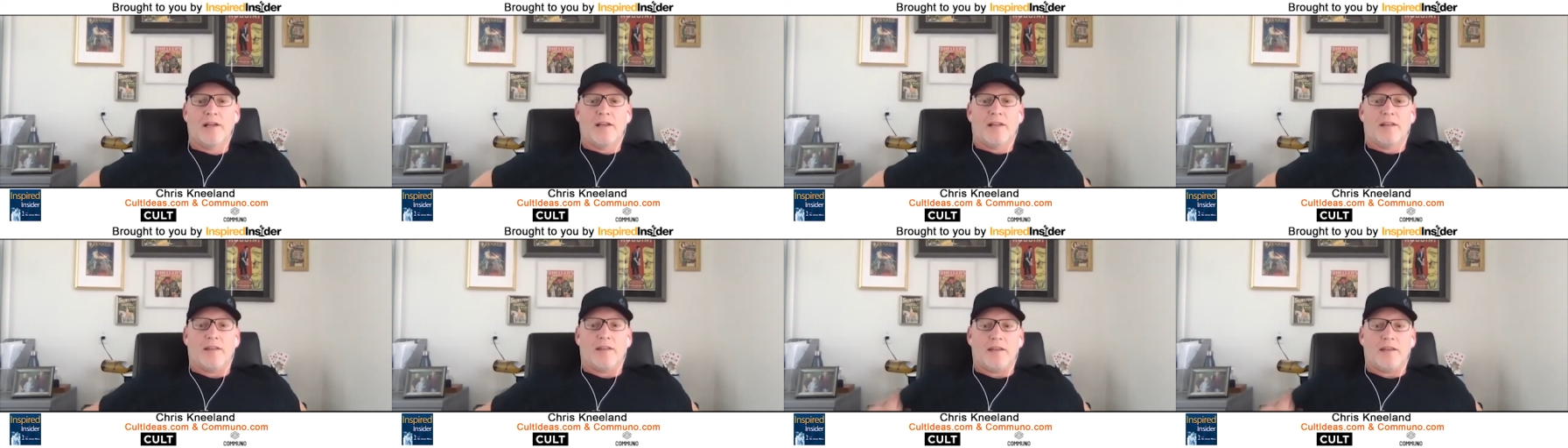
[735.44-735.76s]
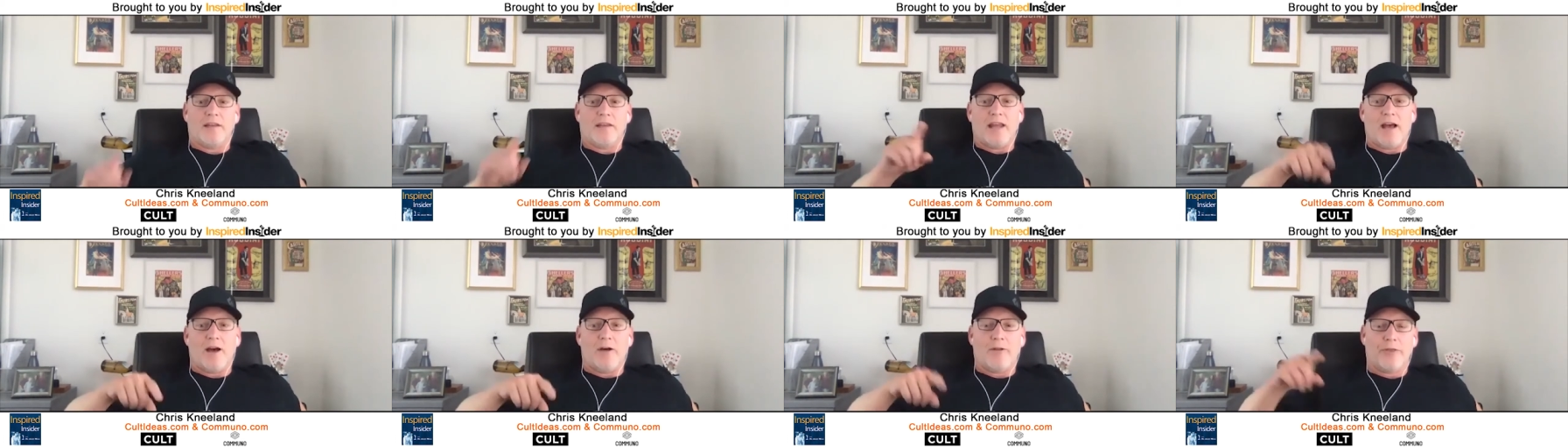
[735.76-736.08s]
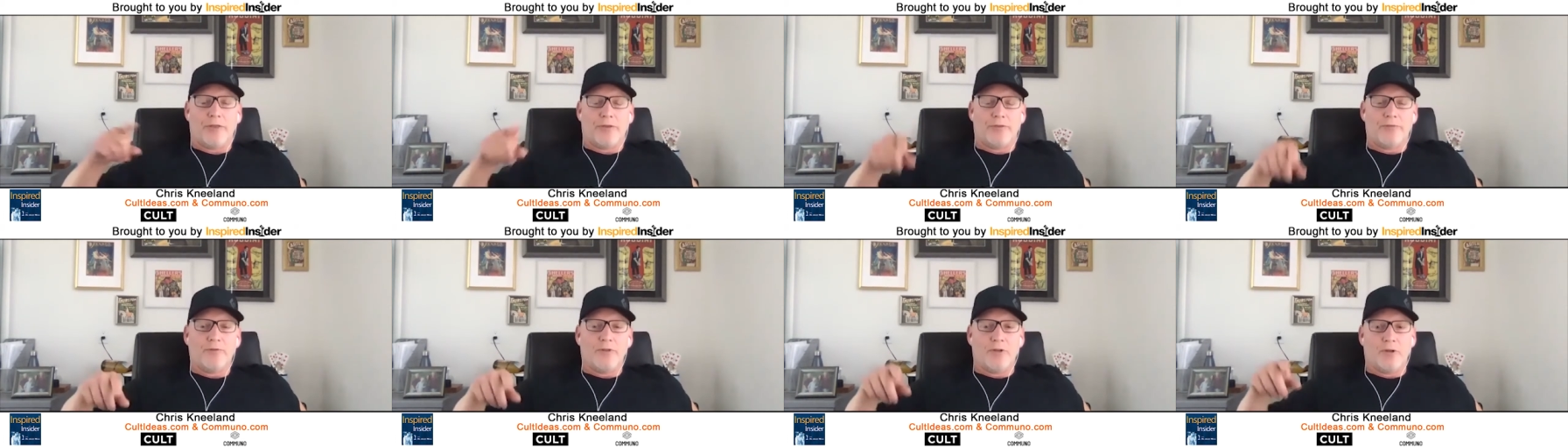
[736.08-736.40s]
that now,
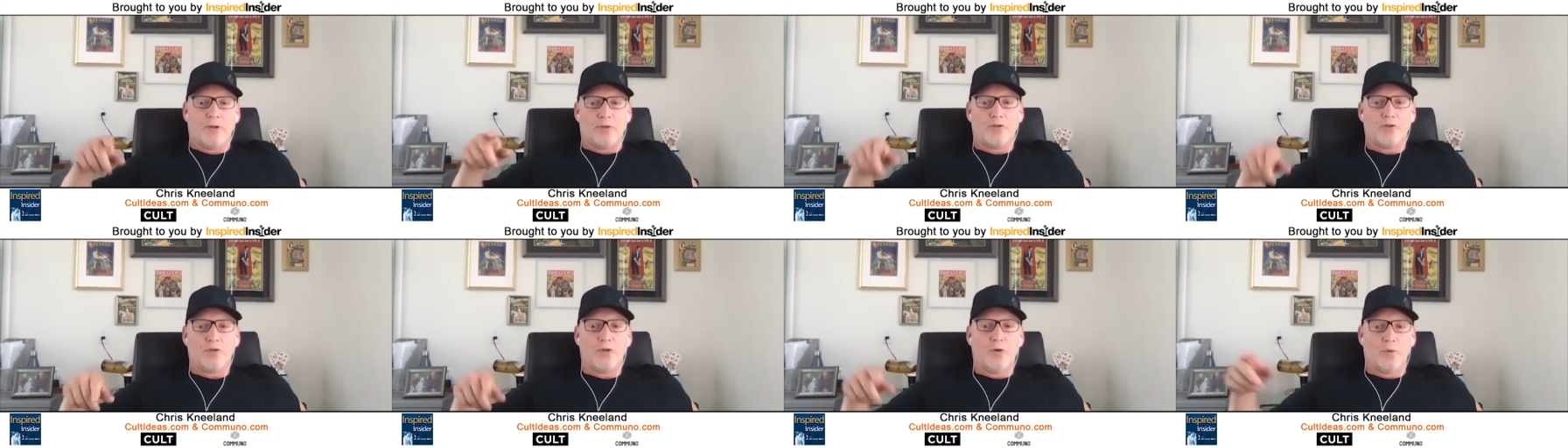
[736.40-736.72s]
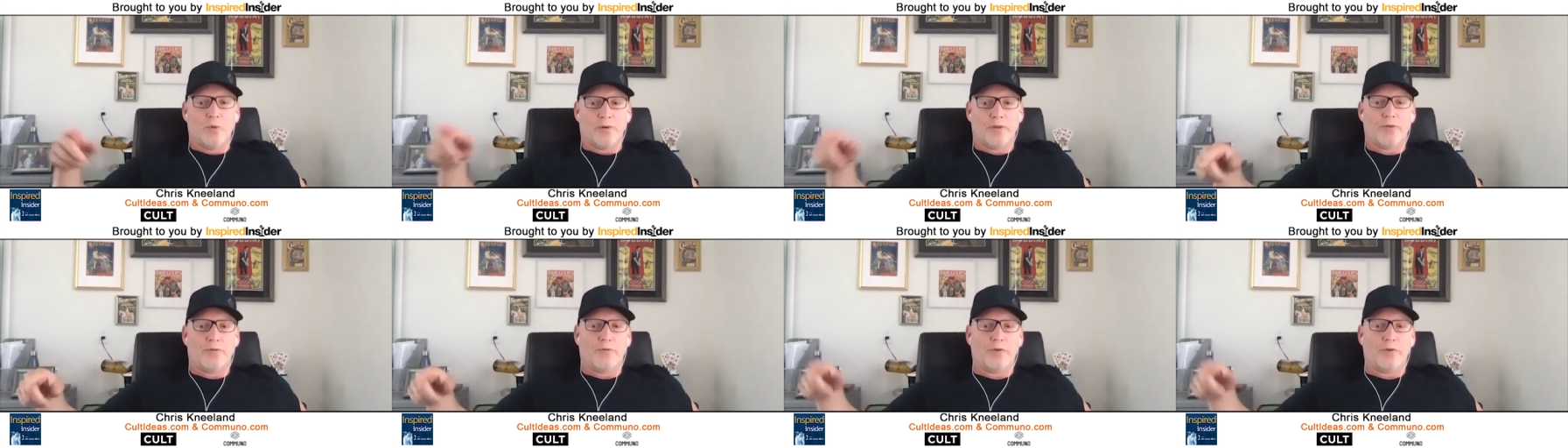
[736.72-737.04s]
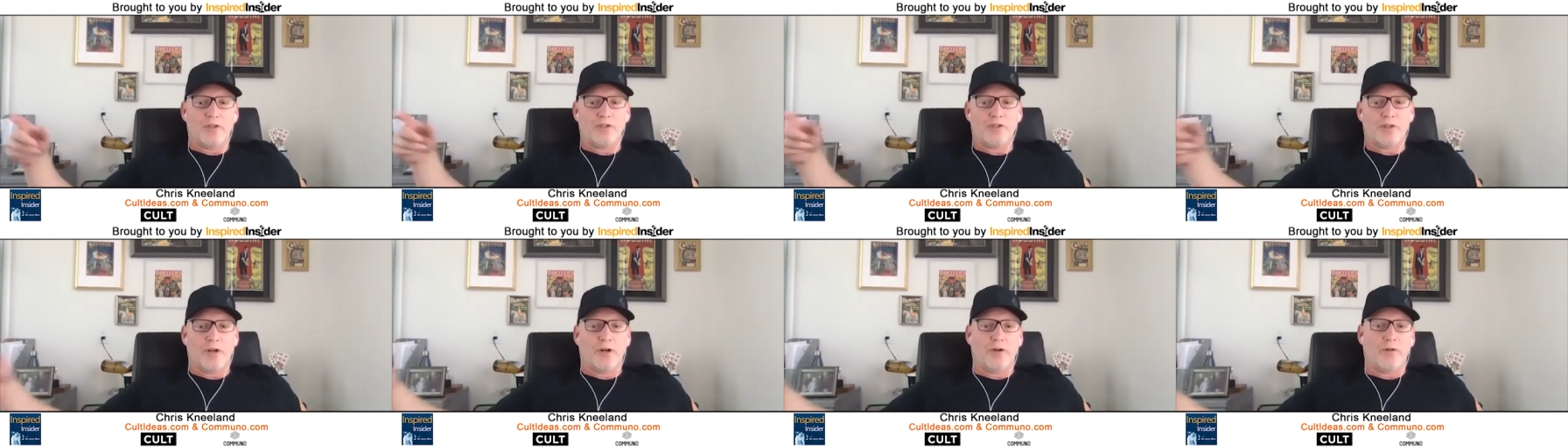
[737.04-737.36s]
you know, 2 or 3
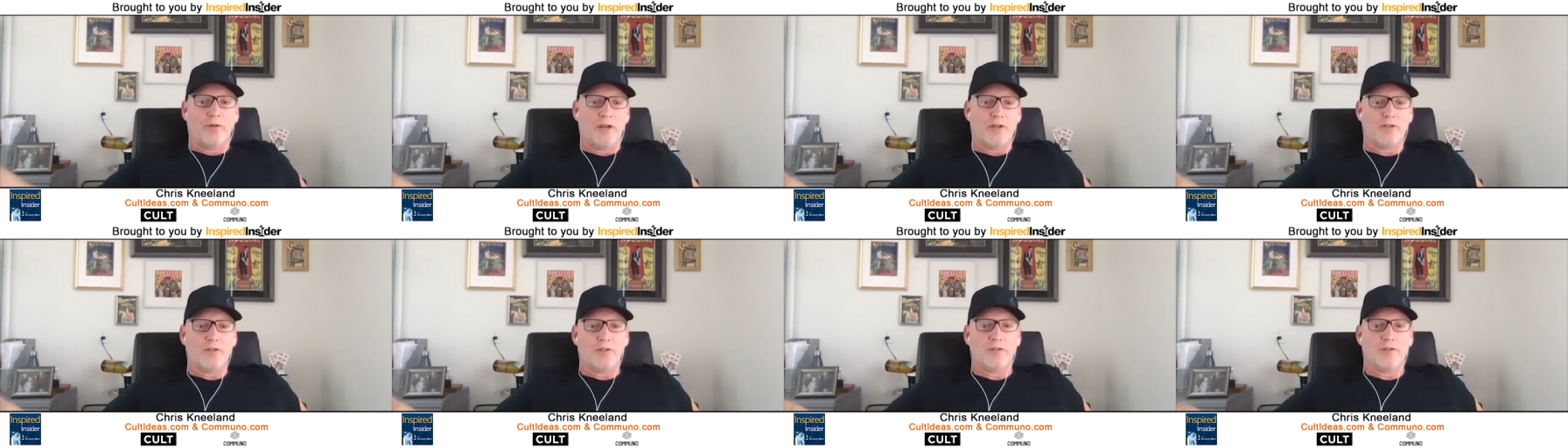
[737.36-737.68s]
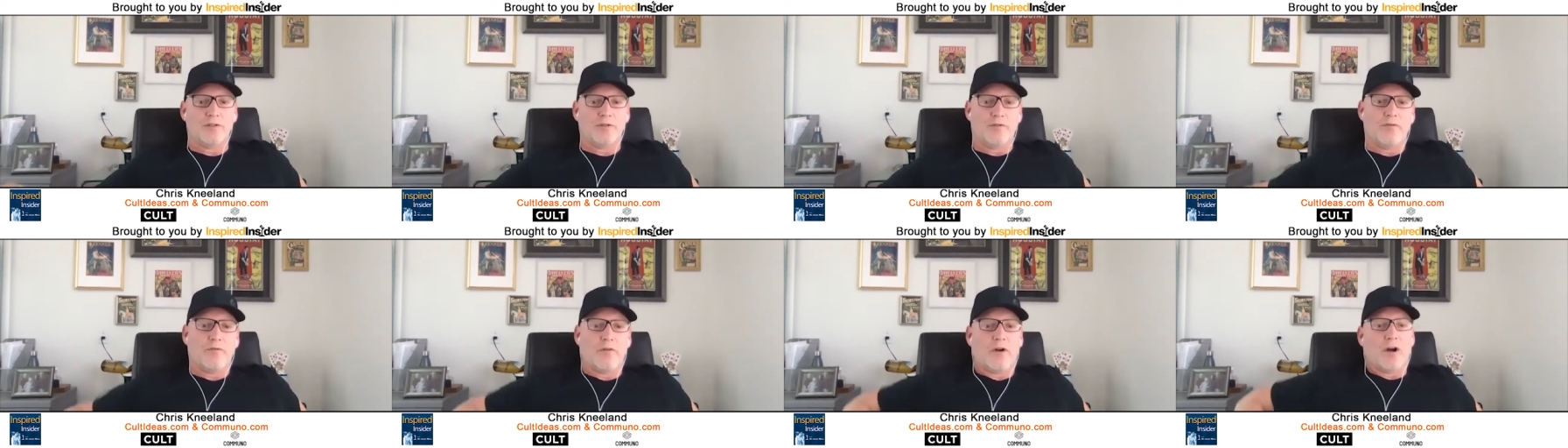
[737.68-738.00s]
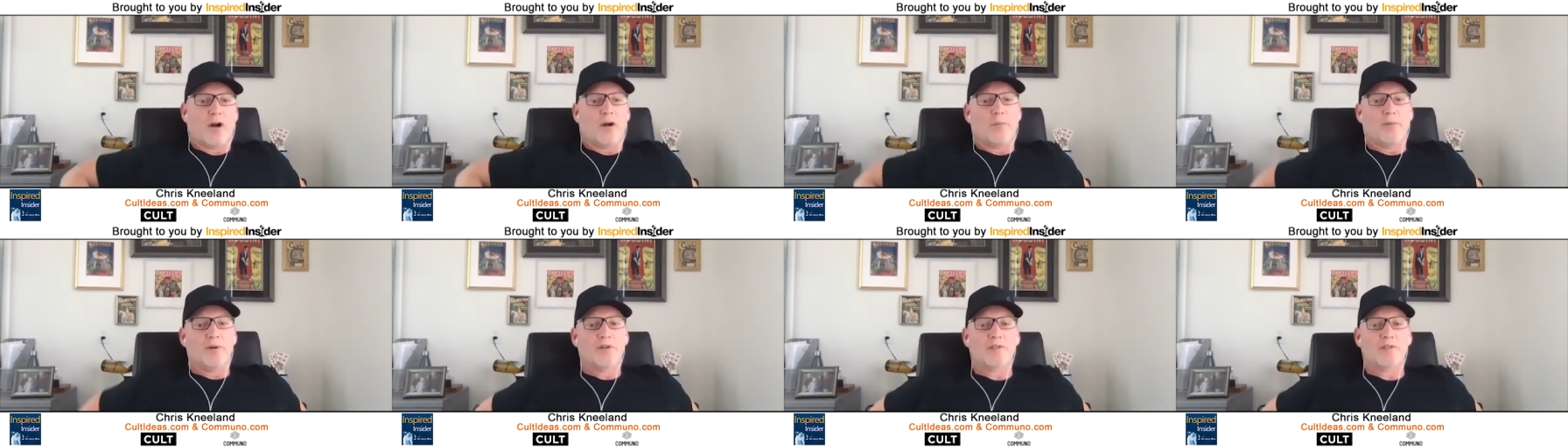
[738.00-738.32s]
generations of
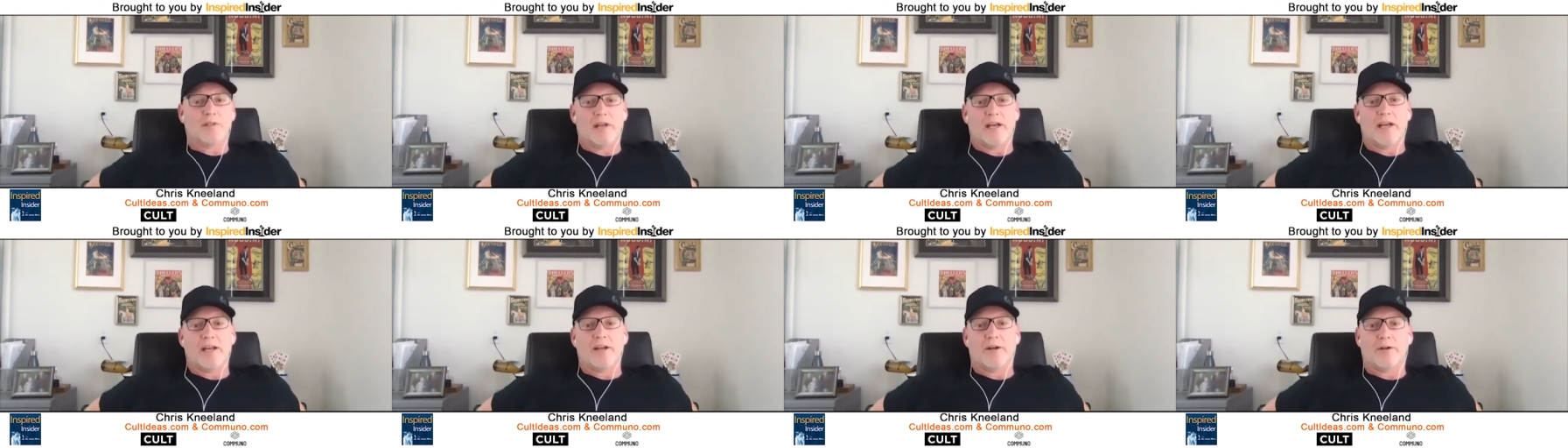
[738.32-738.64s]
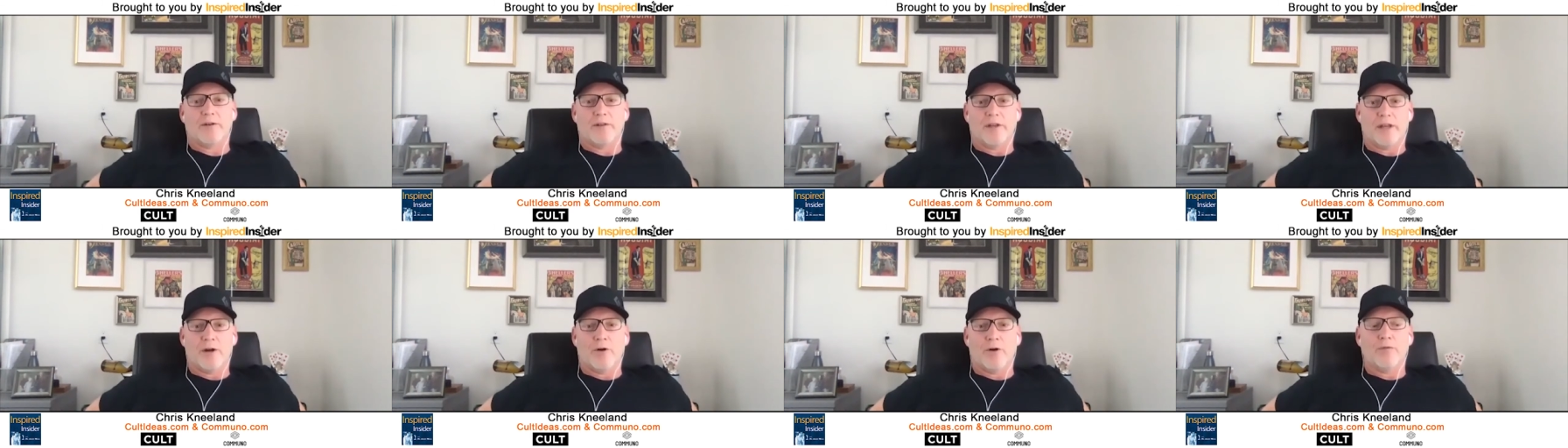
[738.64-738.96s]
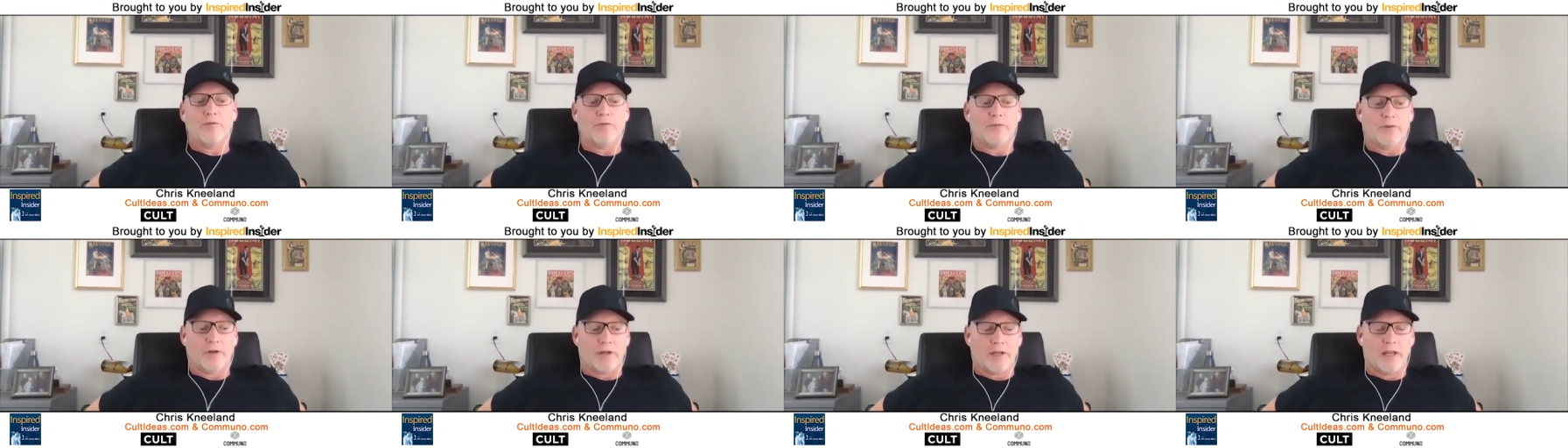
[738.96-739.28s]
farmers later, they
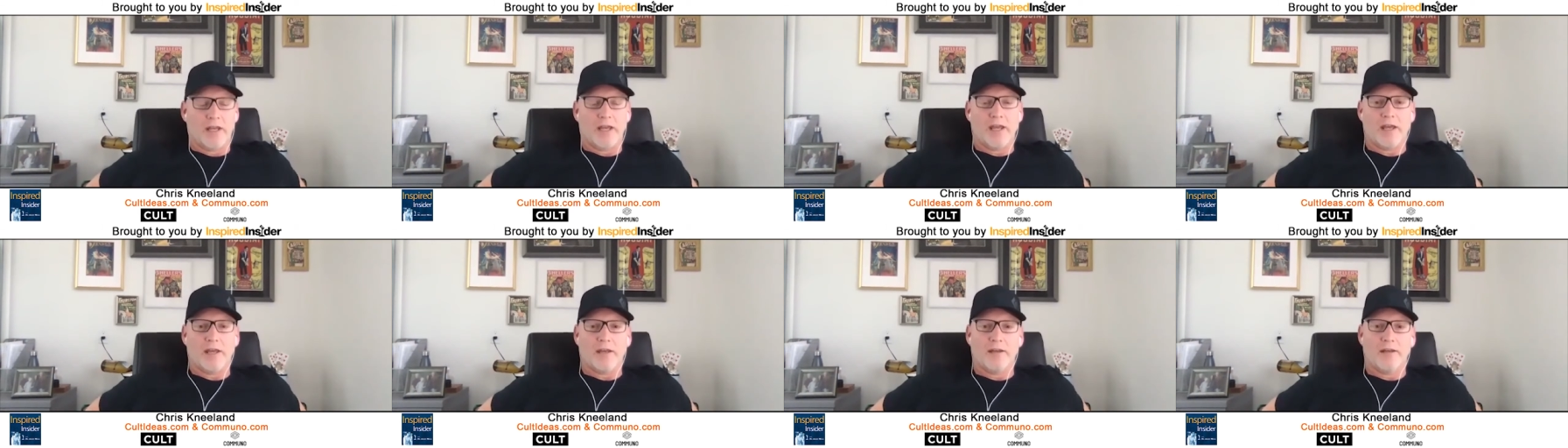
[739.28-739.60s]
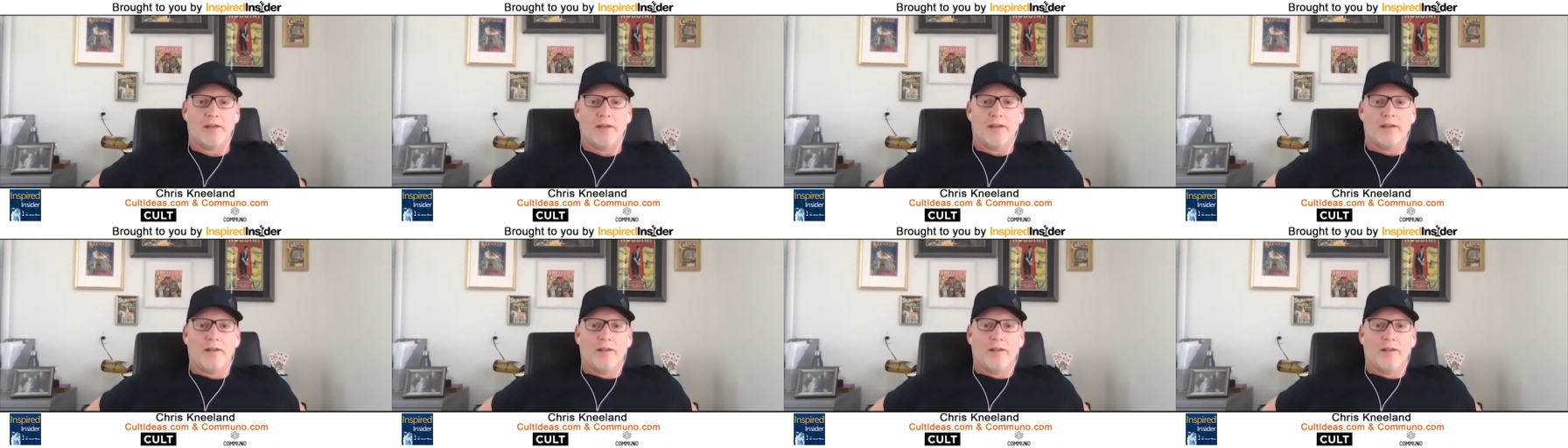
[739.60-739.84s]
don't forget